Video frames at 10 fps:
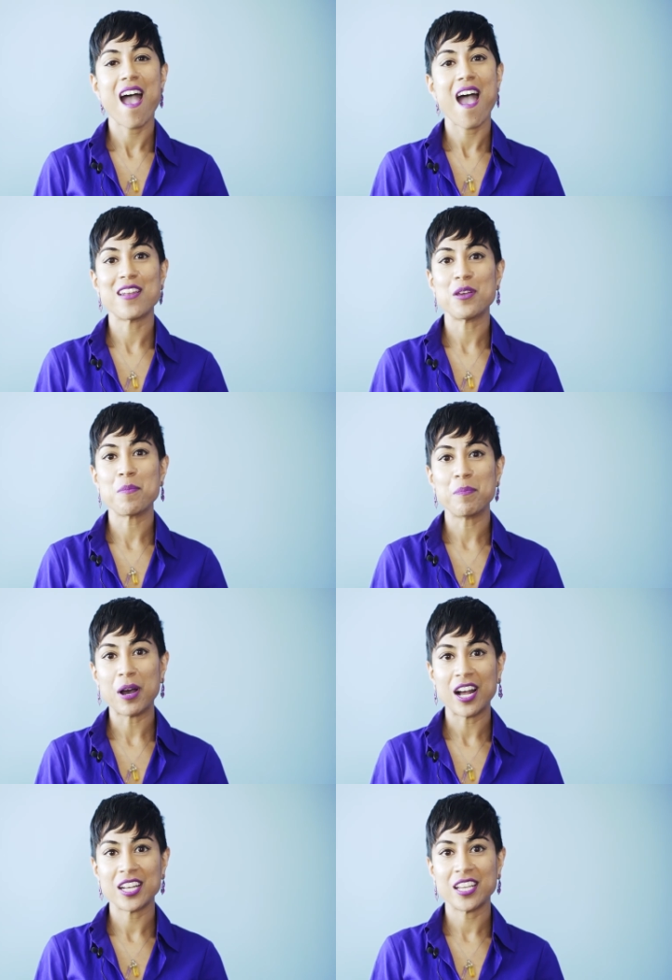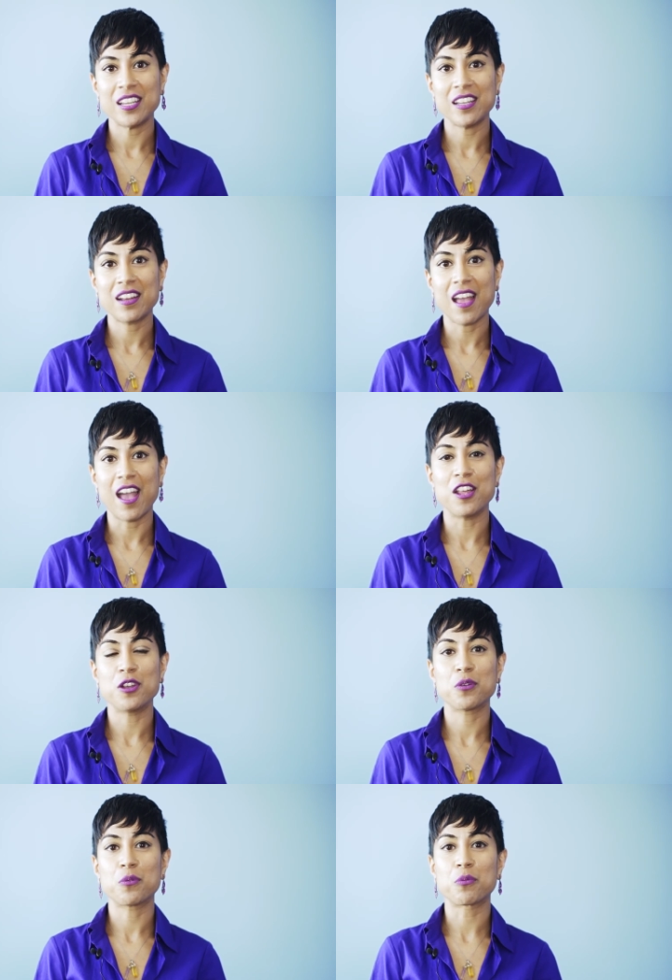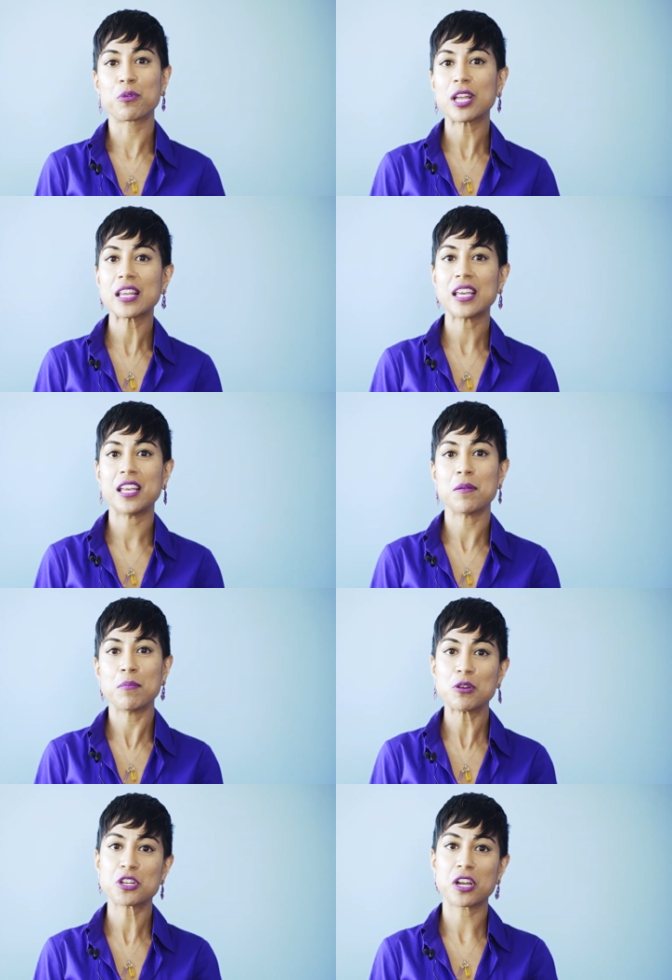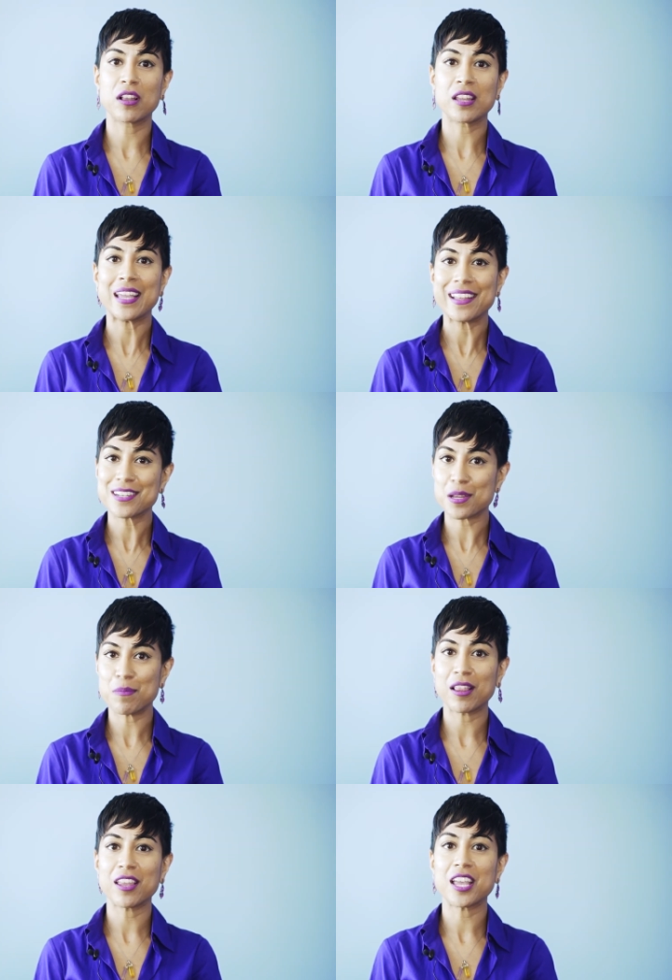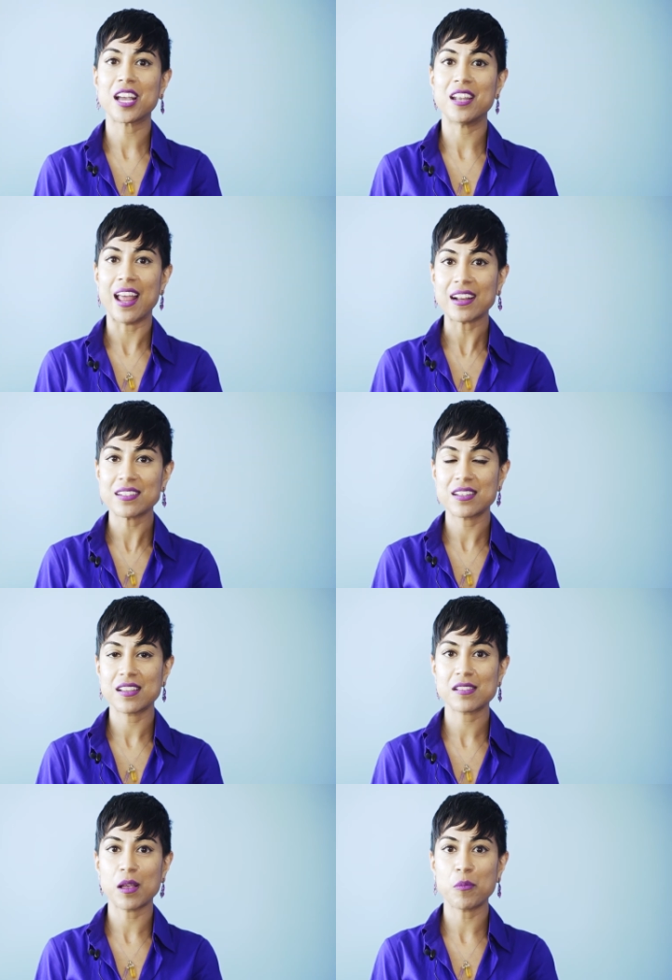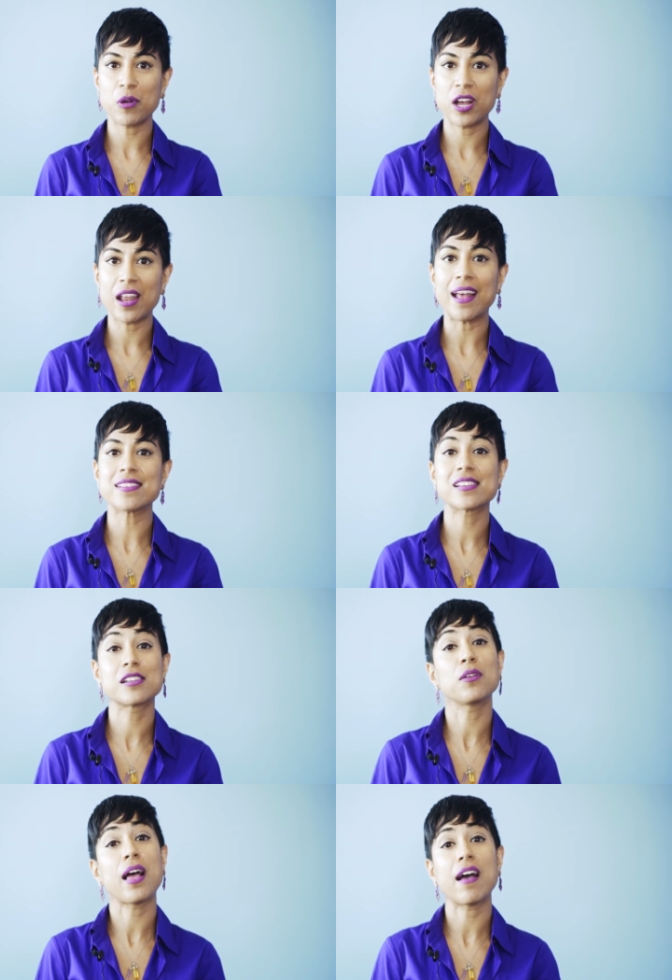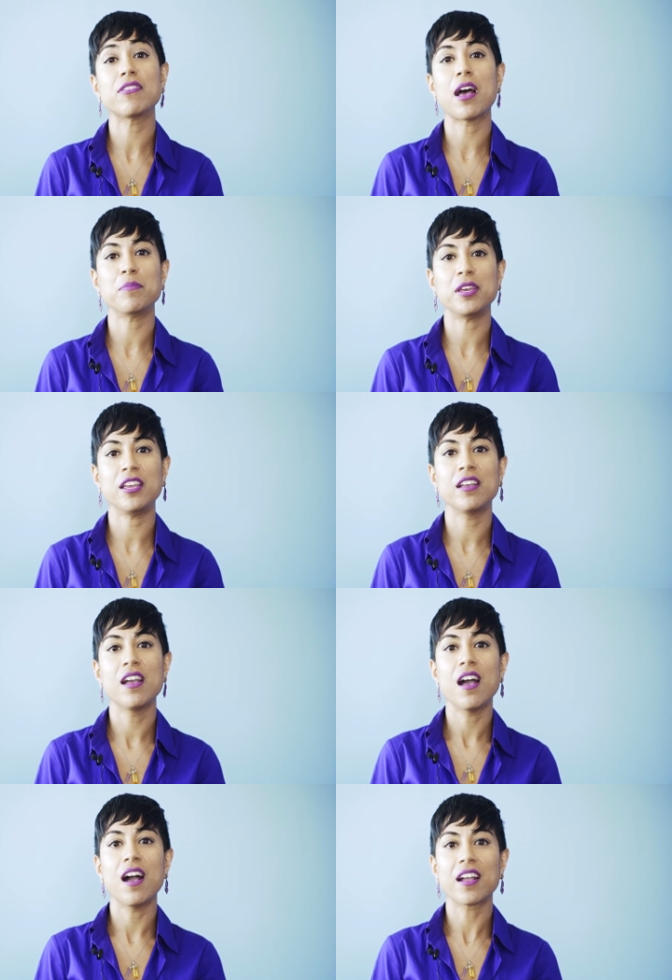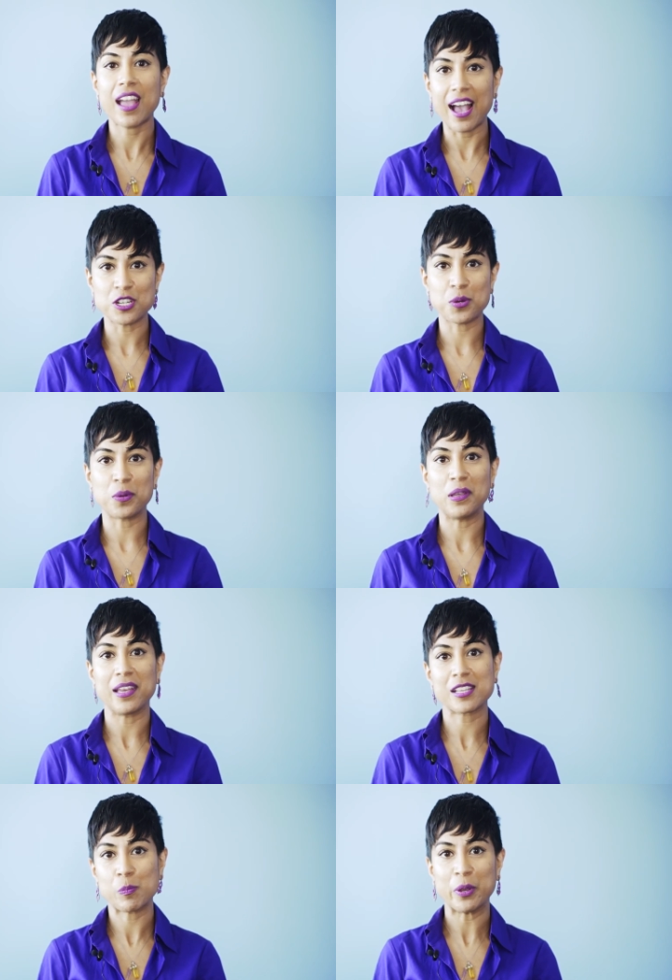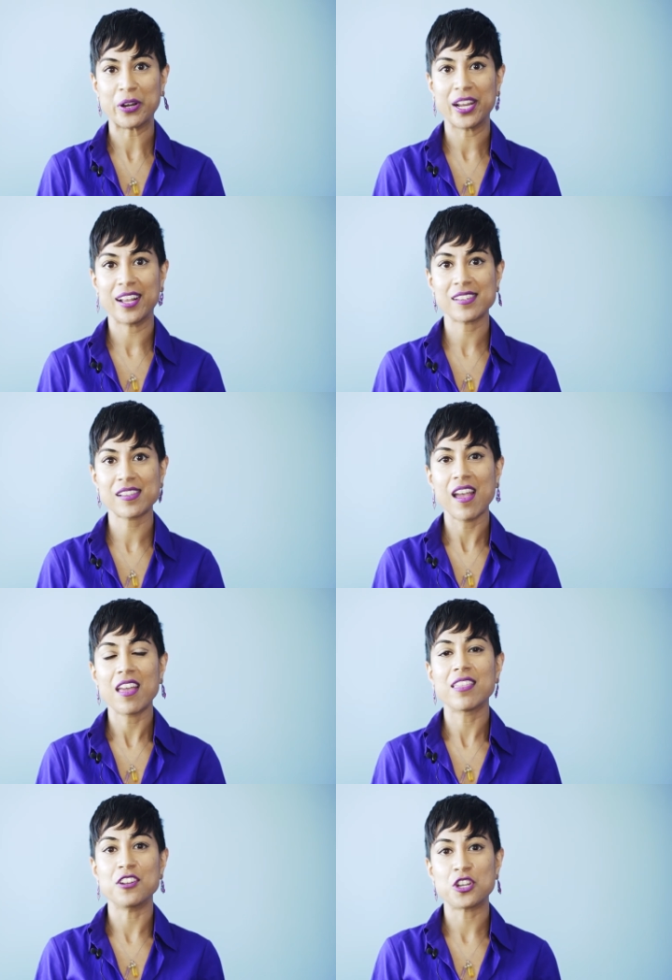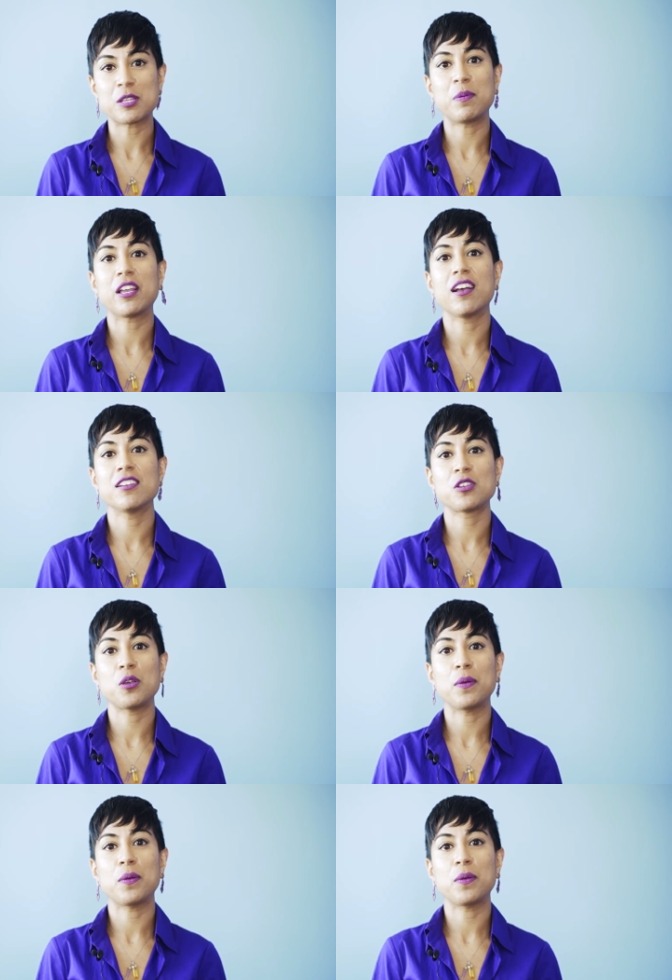and embodied and really emotionally intimately connected to someone and still have that be a casual experience. That just because you